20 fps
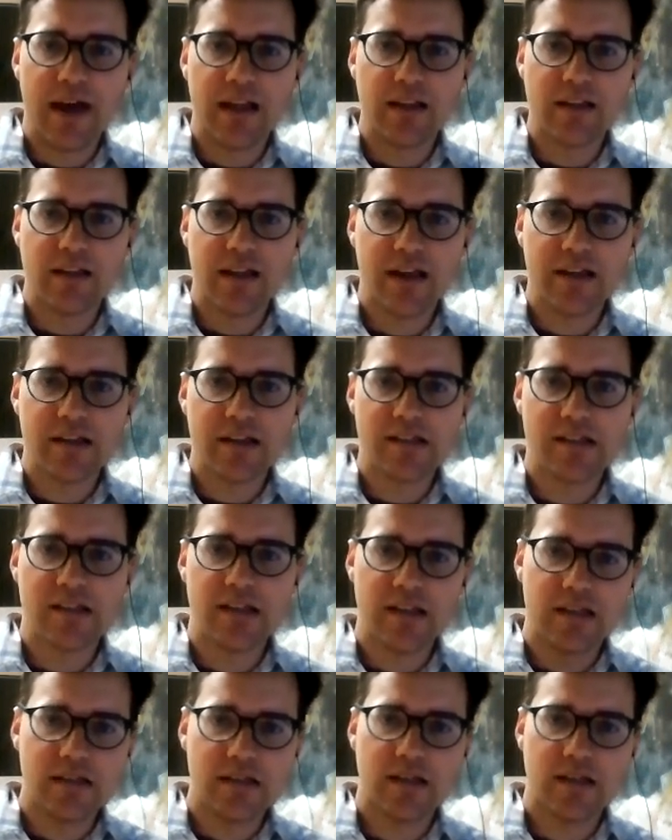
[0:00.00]

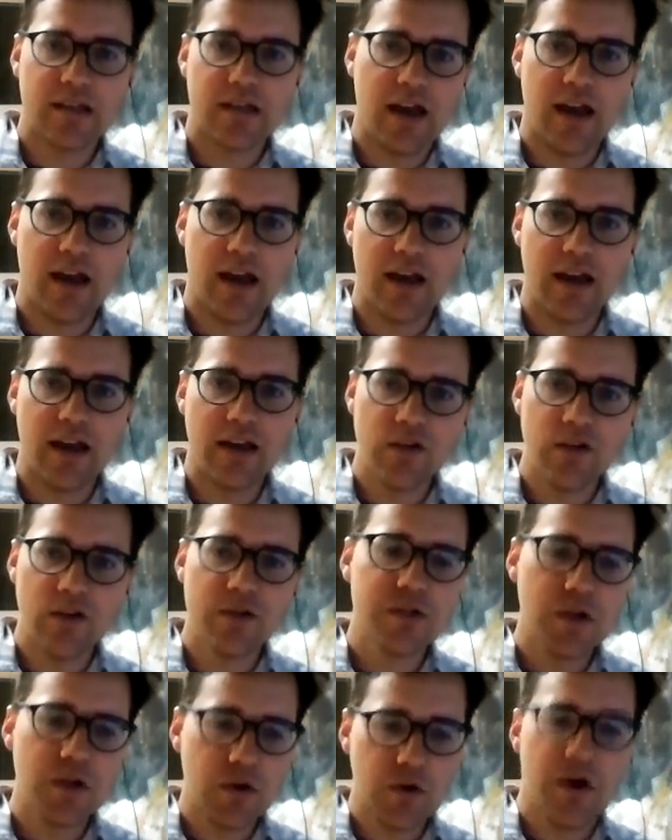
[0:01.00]
legacy today? And
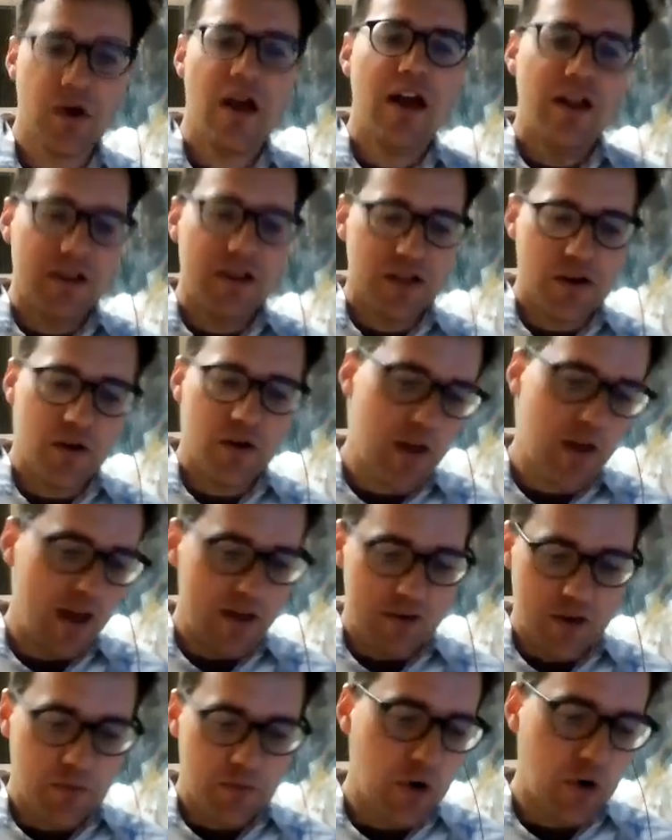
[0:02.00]
also,
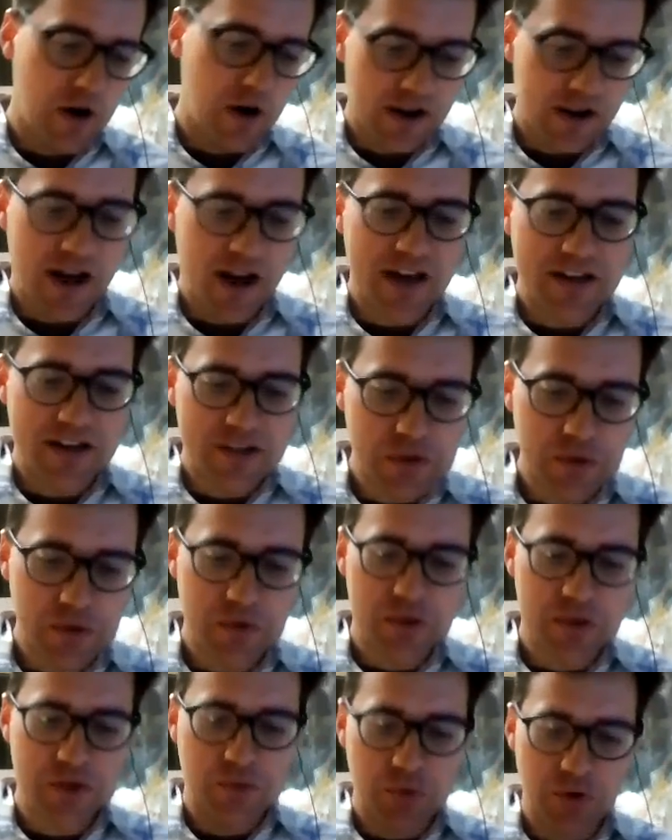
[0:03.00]
the more I got into
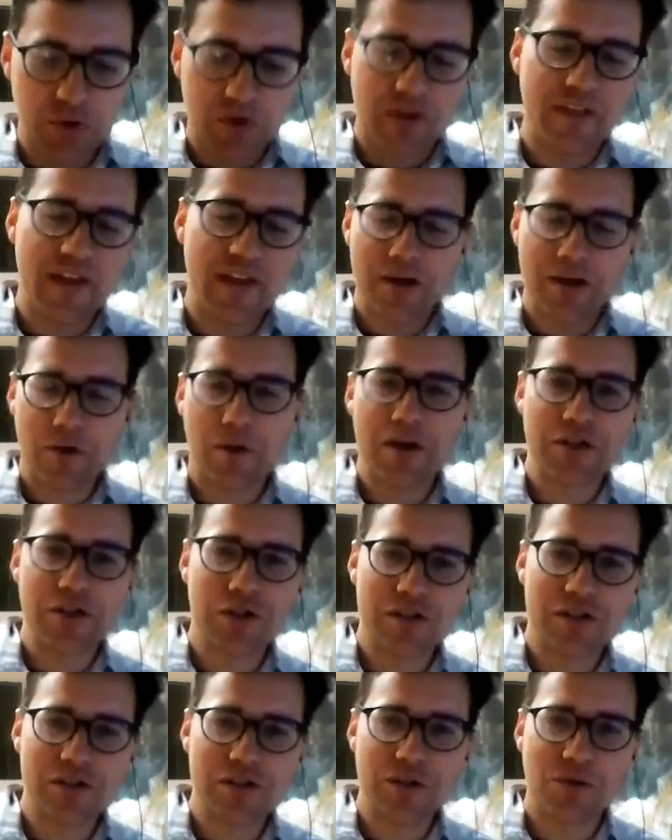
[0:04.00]
exploring that
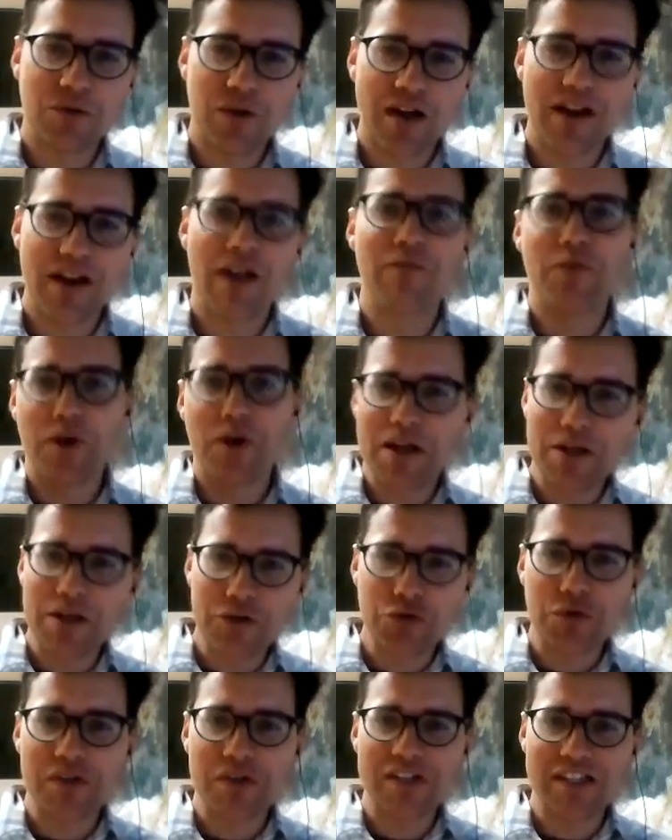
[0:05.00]
question too, I got very
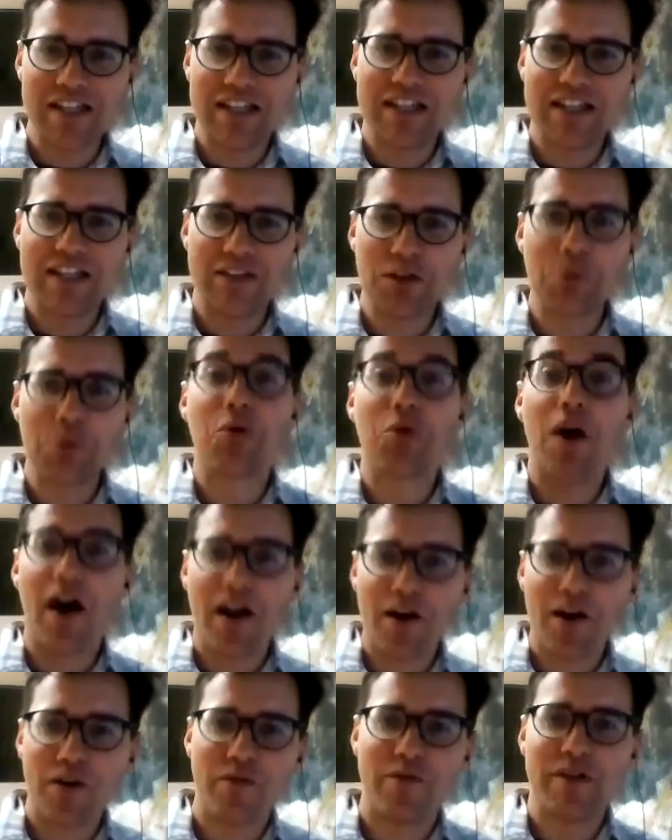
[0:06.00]
interested in the
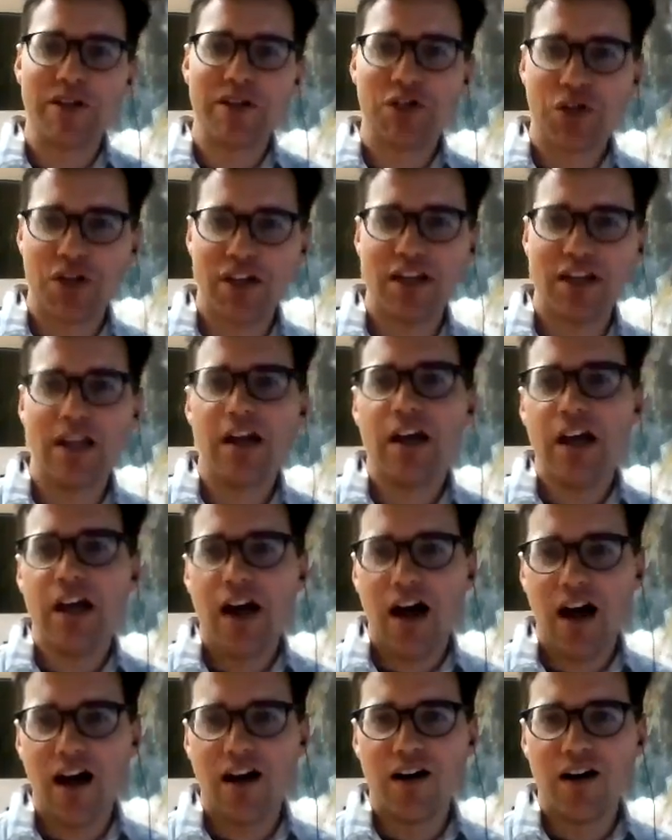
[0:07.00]
broader vision
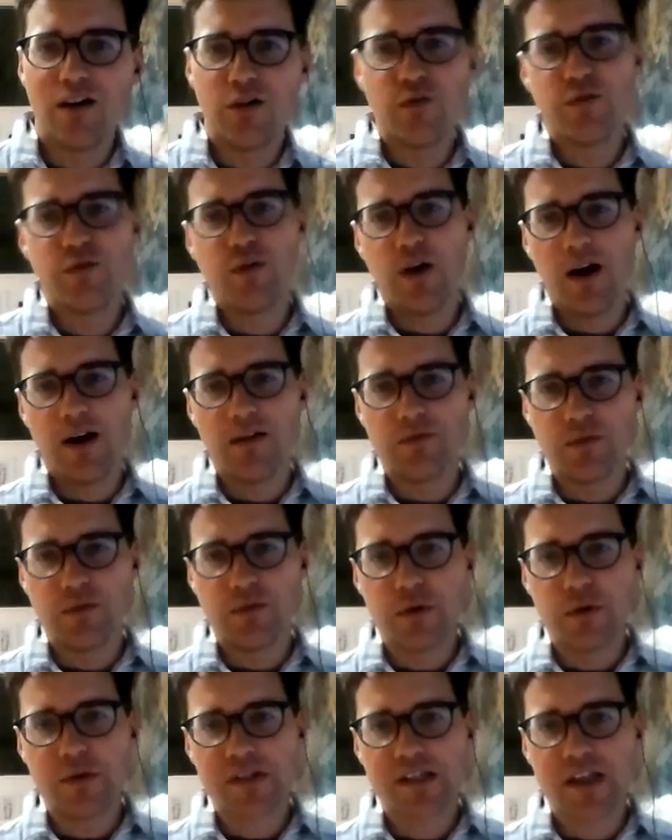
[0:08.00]
of
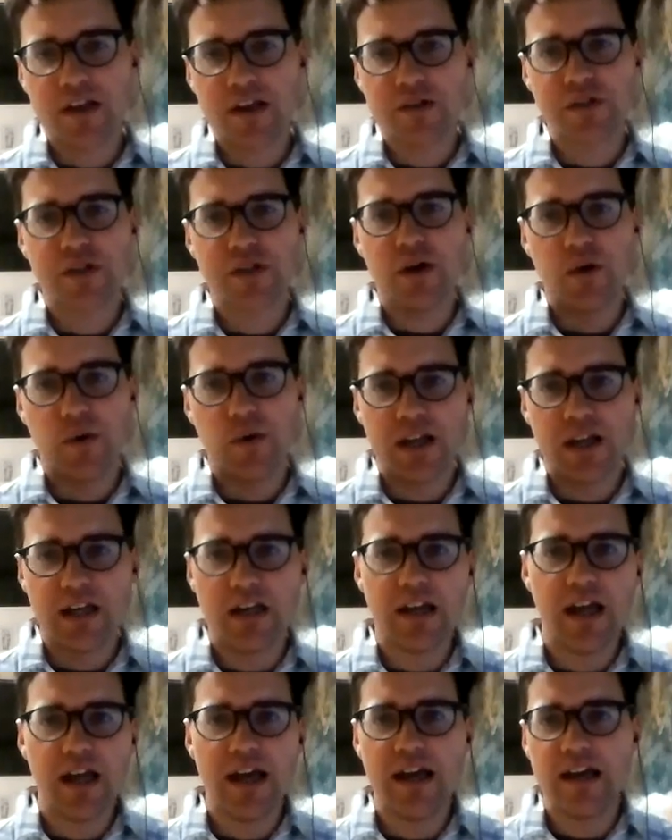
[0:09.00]
Louis Kelso
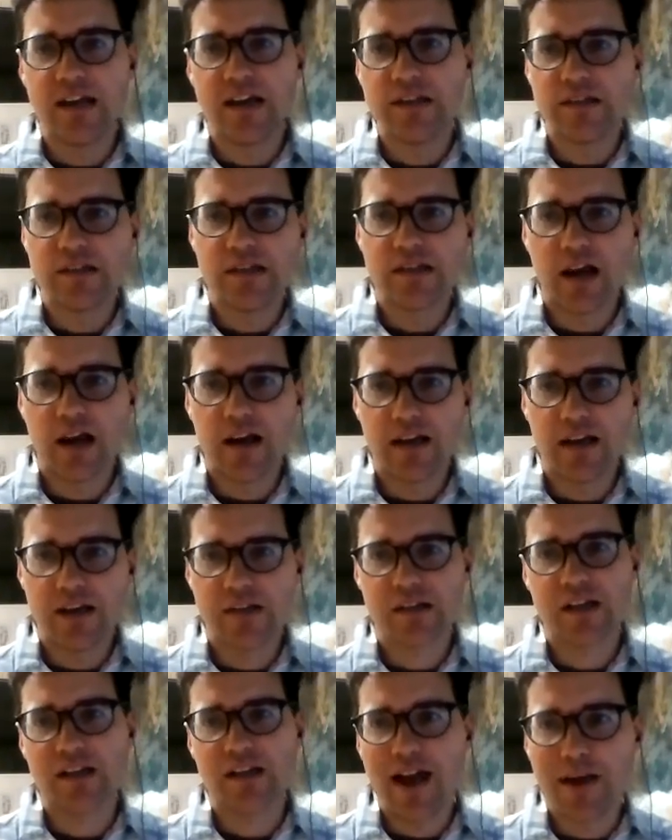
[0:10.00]
and
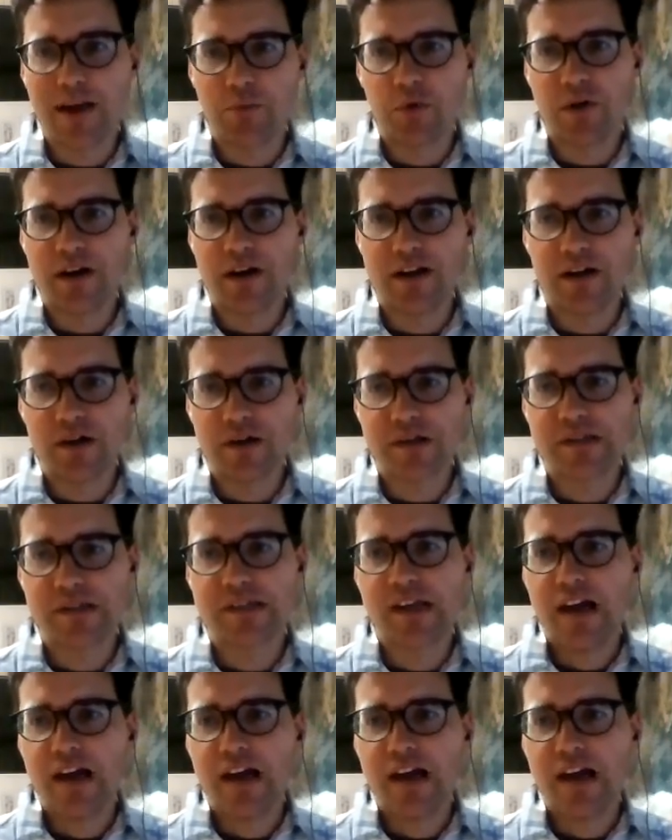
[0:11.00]
his collaborators,